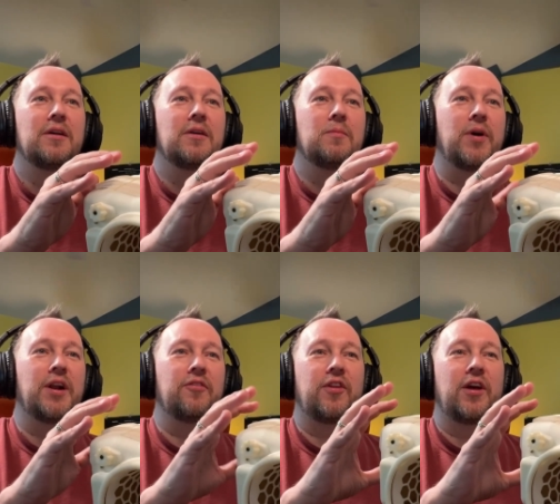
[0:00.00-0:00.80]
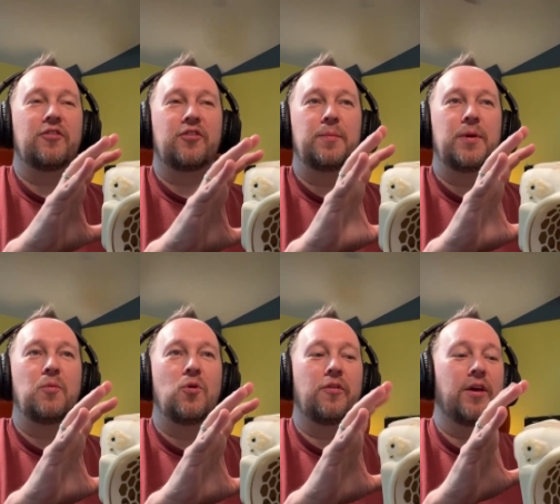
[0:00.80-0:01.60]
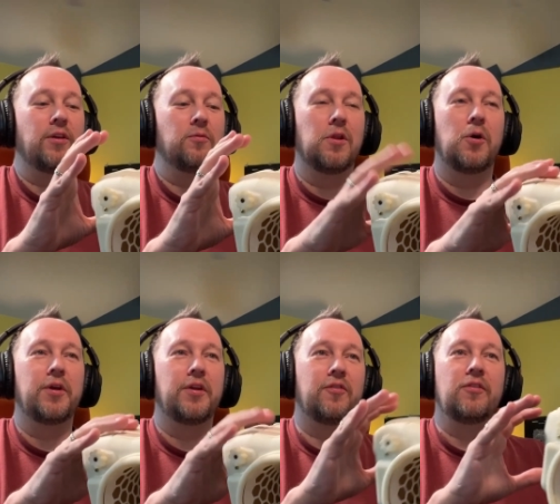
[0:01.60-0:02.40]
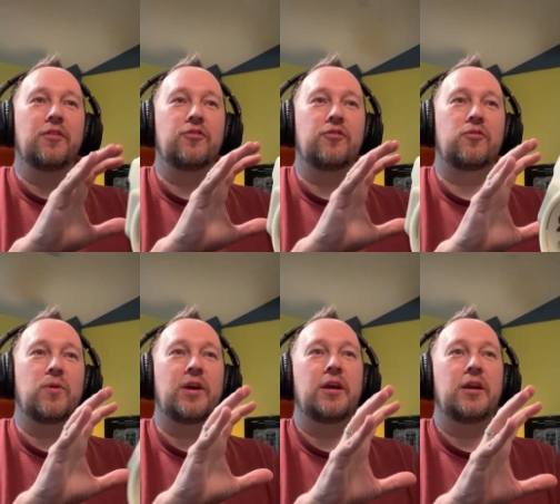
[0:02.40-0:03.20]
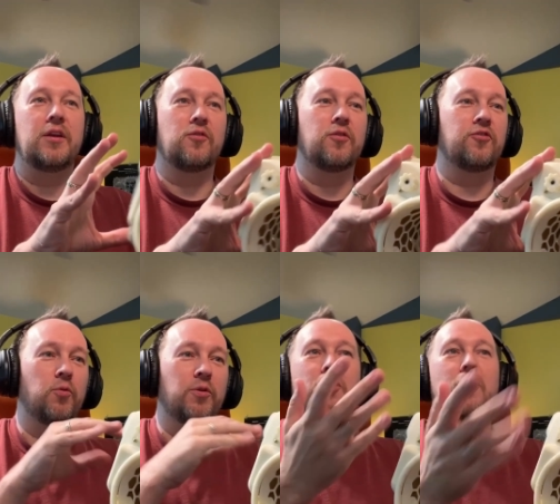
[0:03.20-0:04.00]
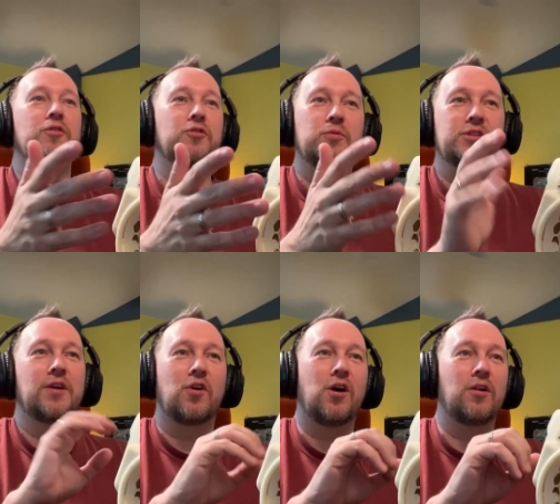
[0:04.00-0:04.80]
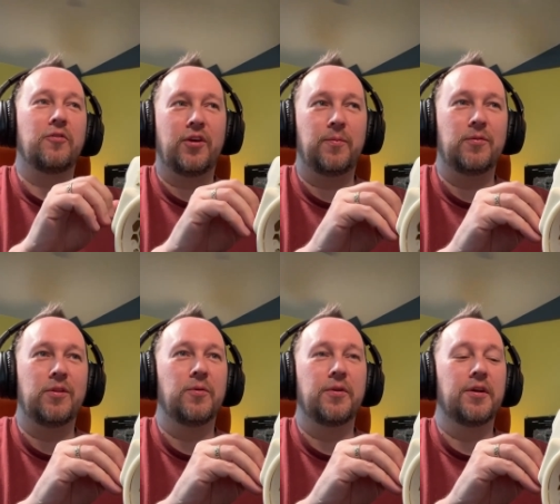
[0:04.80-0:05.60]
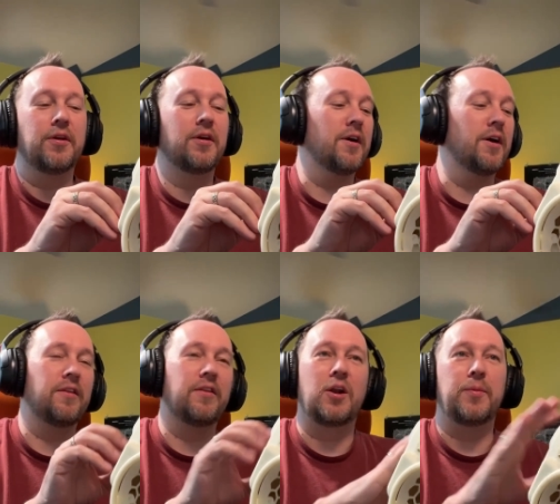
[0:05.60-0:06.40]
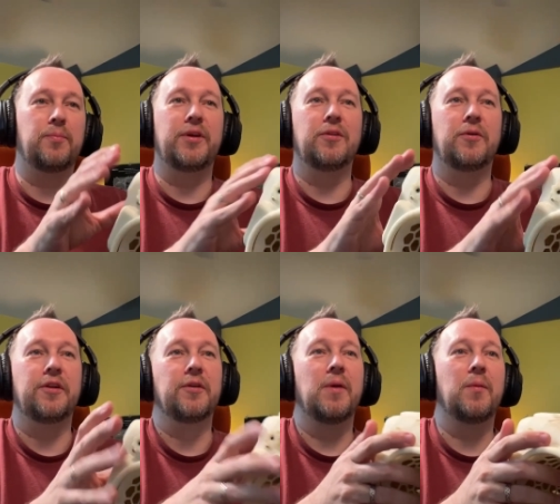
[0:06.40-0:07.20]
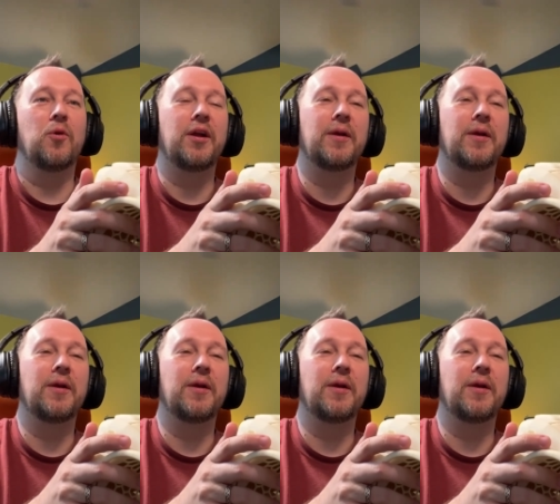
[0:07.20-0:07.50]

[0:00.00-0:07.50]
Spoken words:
But instead, it's going to be more that you load it and the screen is going to switch over to whichever holotape you loaded, and that'll be preloaded in memory.